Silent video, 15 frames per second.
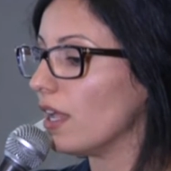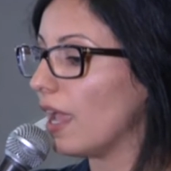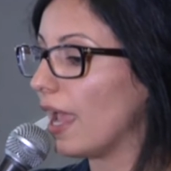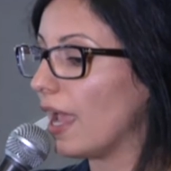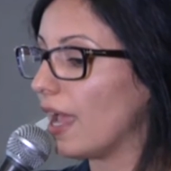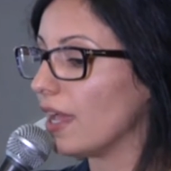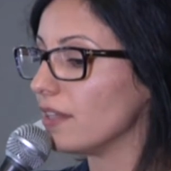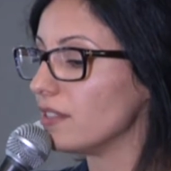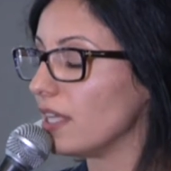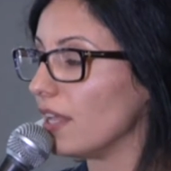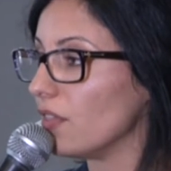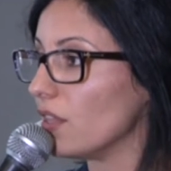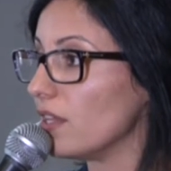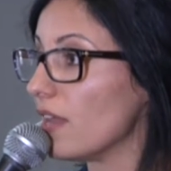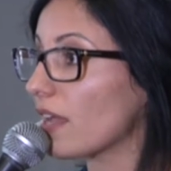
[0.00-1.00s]

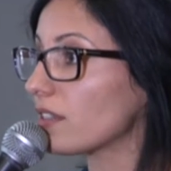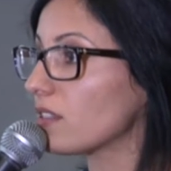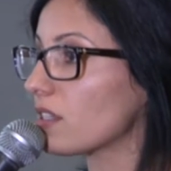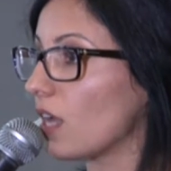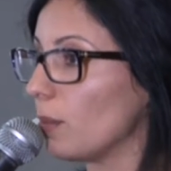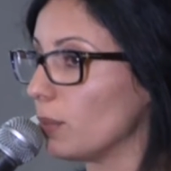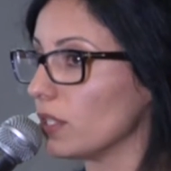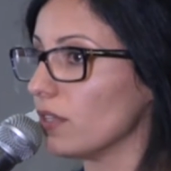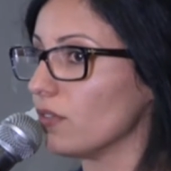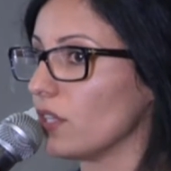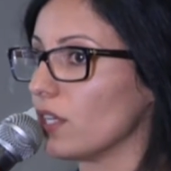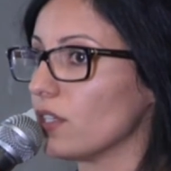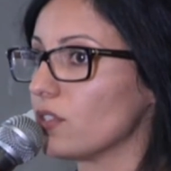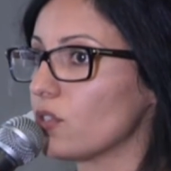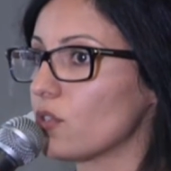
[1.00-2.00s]
in the next couple of
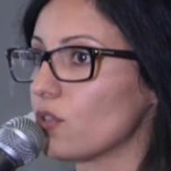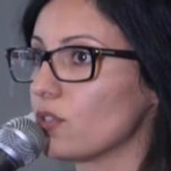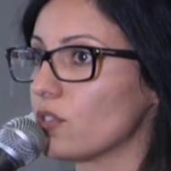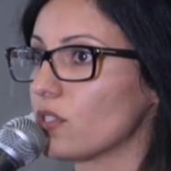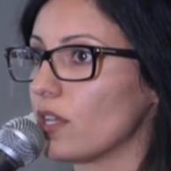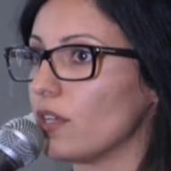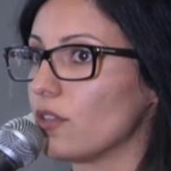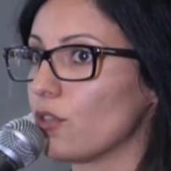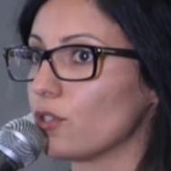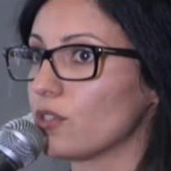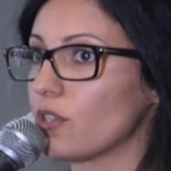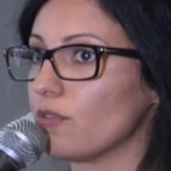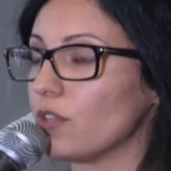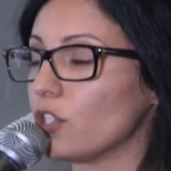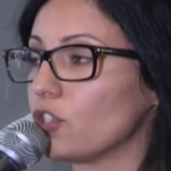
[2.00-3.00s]
years, there's
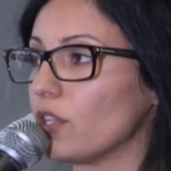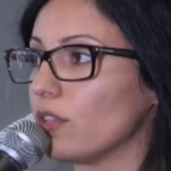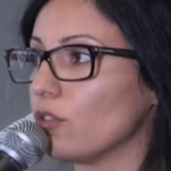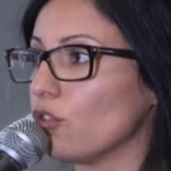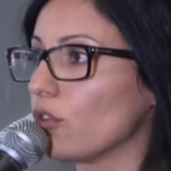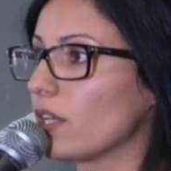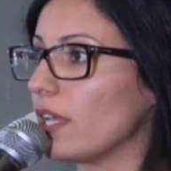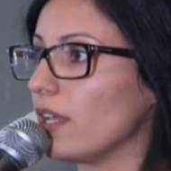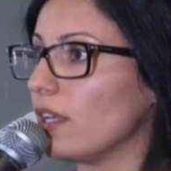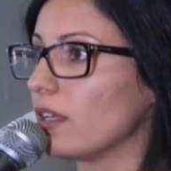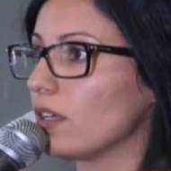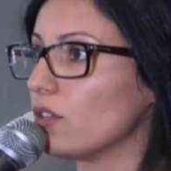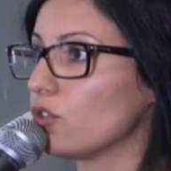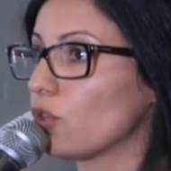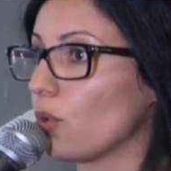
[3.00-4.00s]
a vision
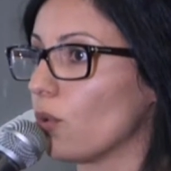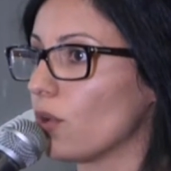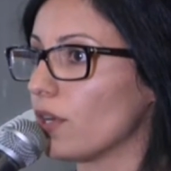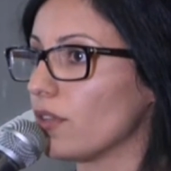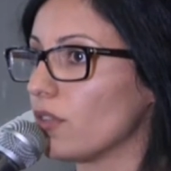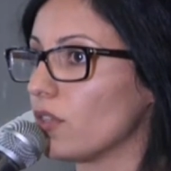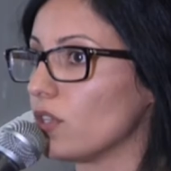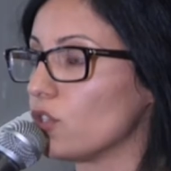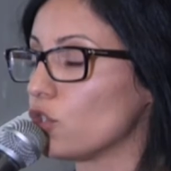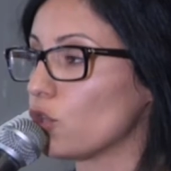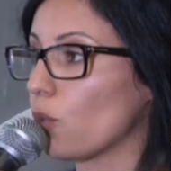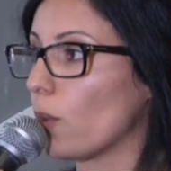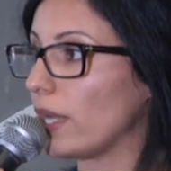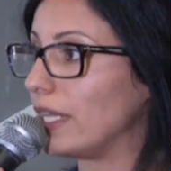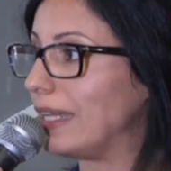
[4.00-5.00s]
looking toward the
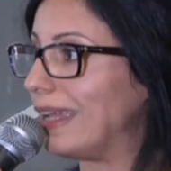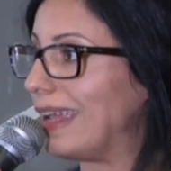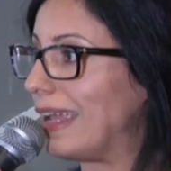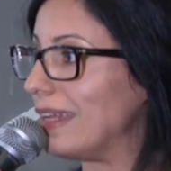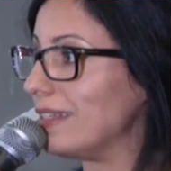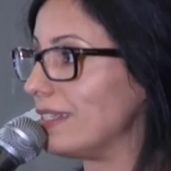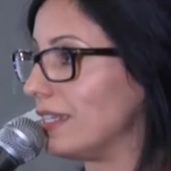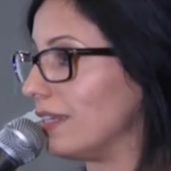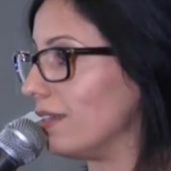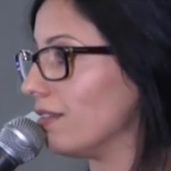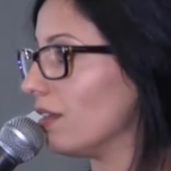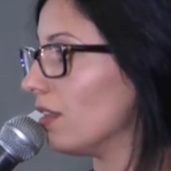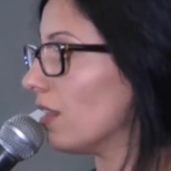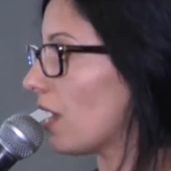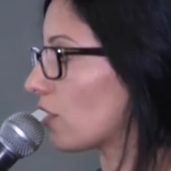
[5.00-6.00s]

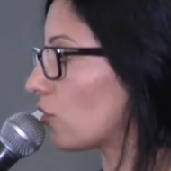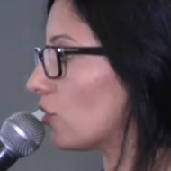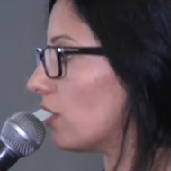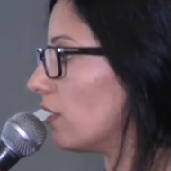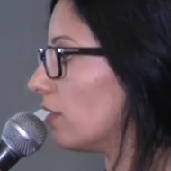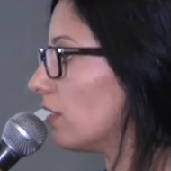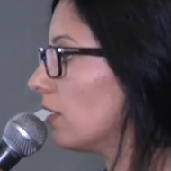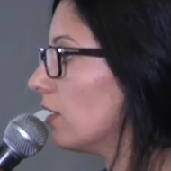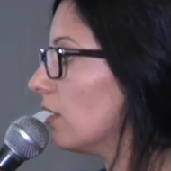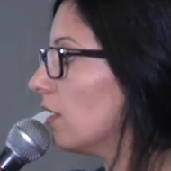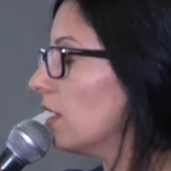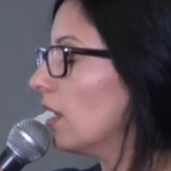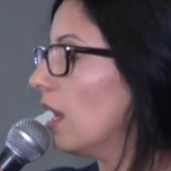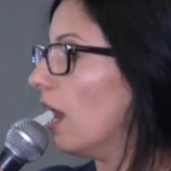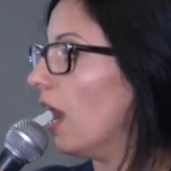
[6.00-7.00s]
2018 election
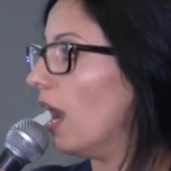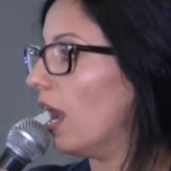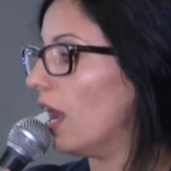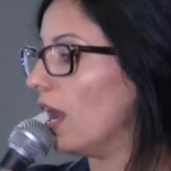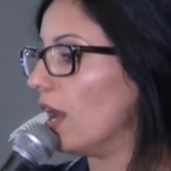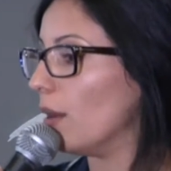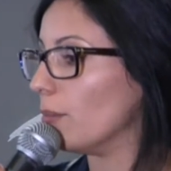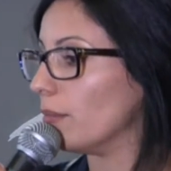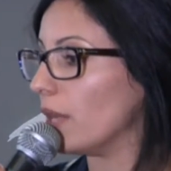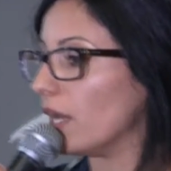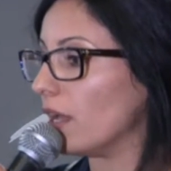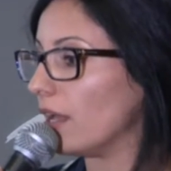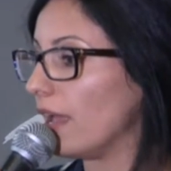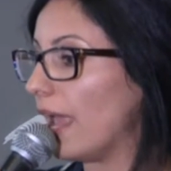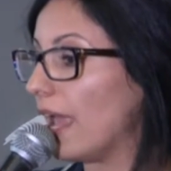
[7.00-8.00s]
and
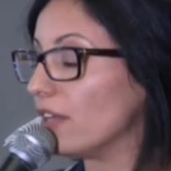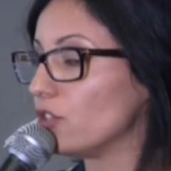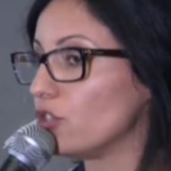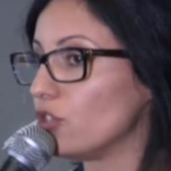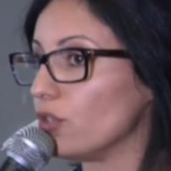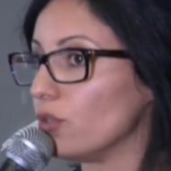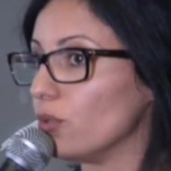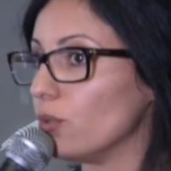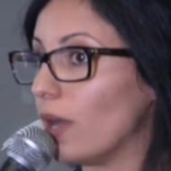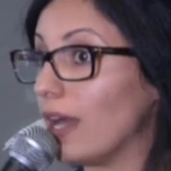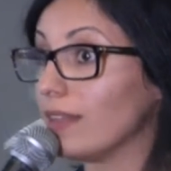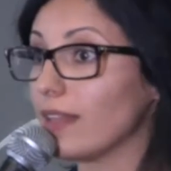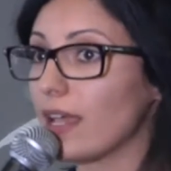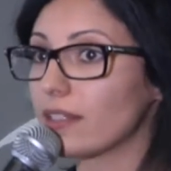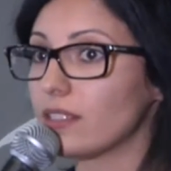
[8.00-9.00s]
to
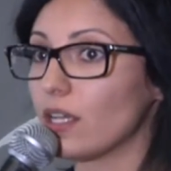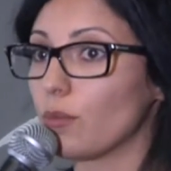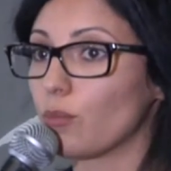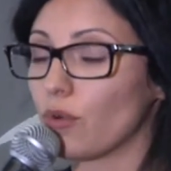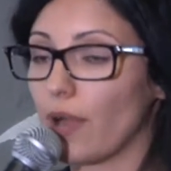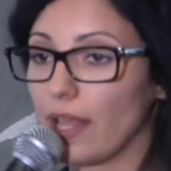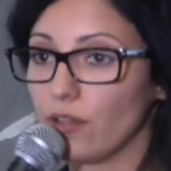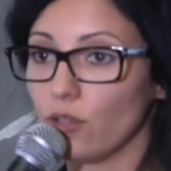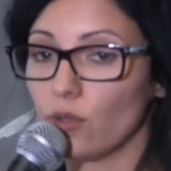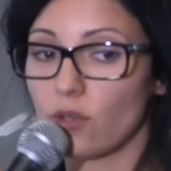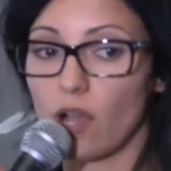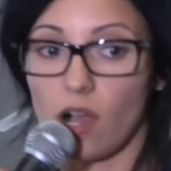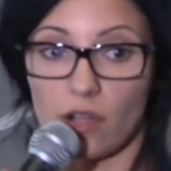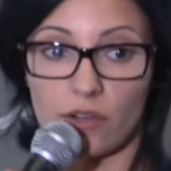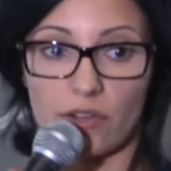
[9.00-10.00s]
elect a brand new
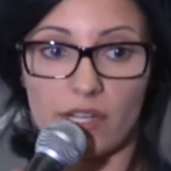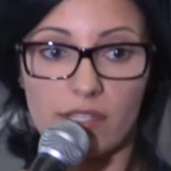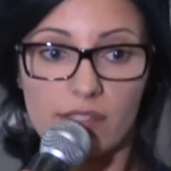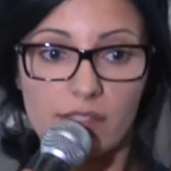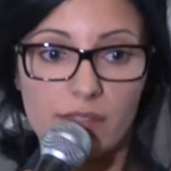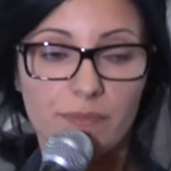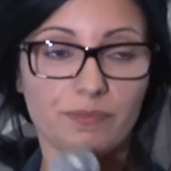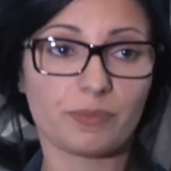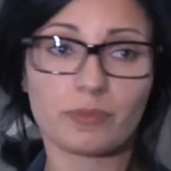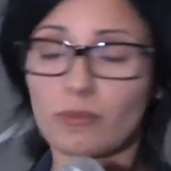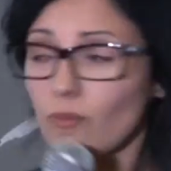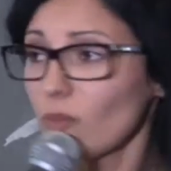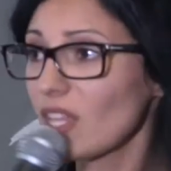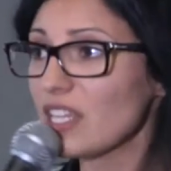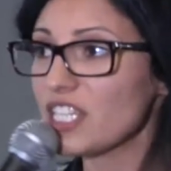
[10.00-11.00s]
Congress.
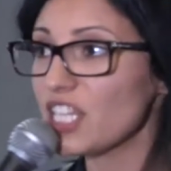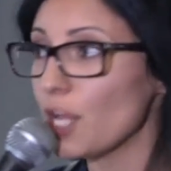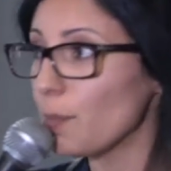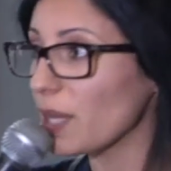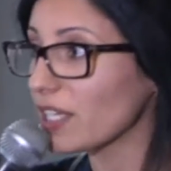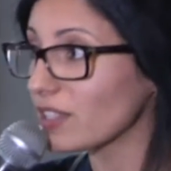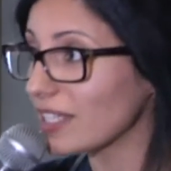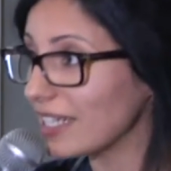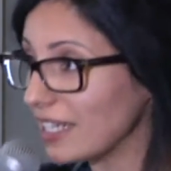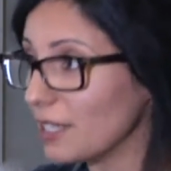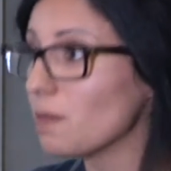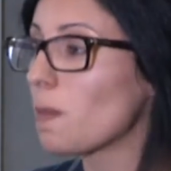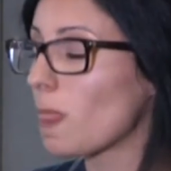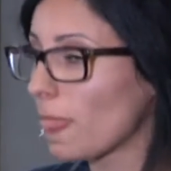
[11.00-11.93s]
Yeah. Typically,